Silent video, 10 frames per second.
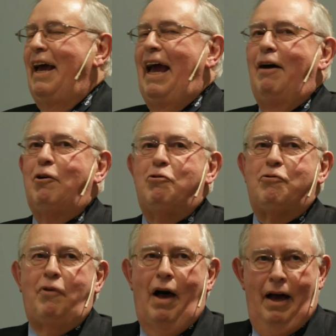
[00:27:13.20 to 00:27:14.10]
how to
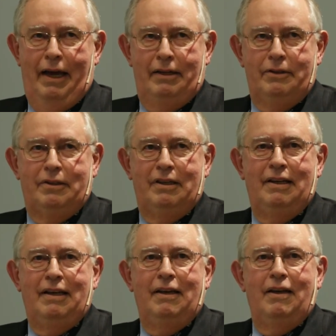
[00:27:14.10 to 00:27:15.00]
find
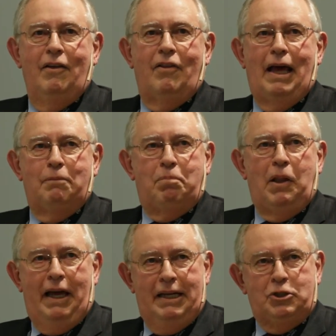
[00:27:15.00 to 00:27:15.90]
that
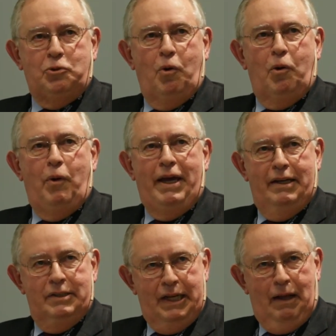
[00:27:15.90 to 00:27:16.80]
place where we
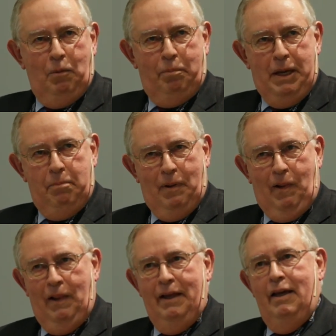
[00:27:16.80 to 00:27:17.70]
can tell
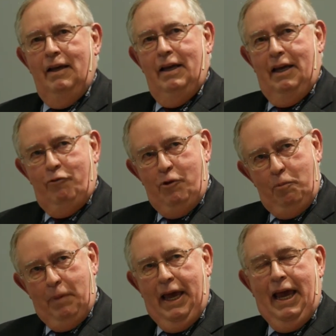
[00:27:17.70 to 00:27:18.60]
people, if you
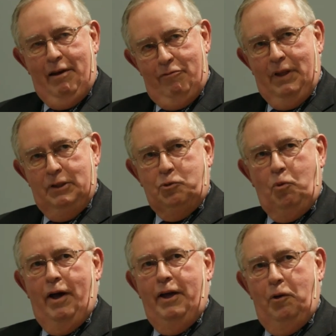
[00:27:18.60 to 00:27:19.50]
behave this
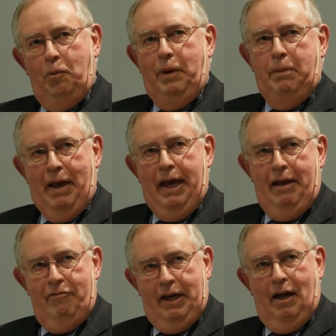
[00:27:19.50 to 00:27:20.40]
way, you'll be
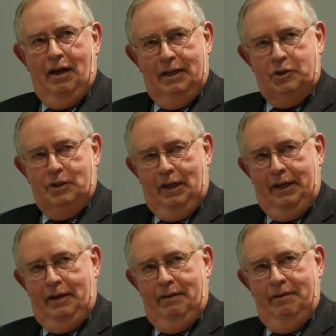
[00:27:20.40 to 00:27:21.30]
behaving
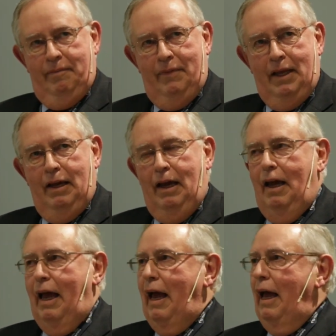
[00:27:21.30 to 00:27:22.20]
honestly.
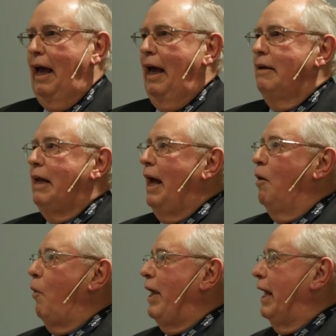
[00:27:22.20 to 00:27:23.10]
And
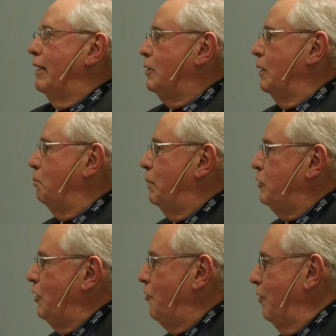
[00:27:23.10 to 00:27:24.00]
how we get to the
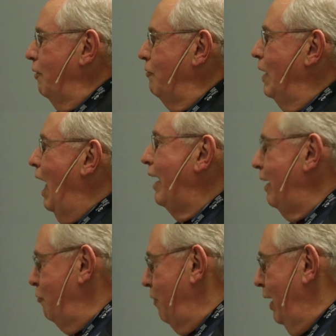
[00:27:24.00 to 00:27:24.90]
position of not
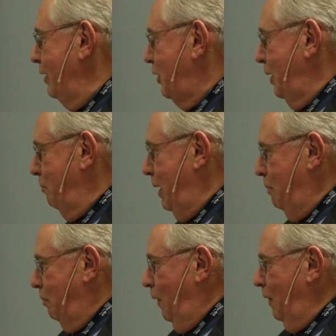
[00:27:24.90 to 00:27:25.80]
advising
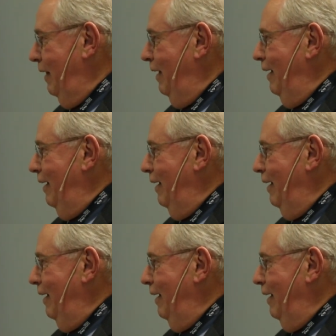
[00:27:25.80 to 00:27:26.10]
people,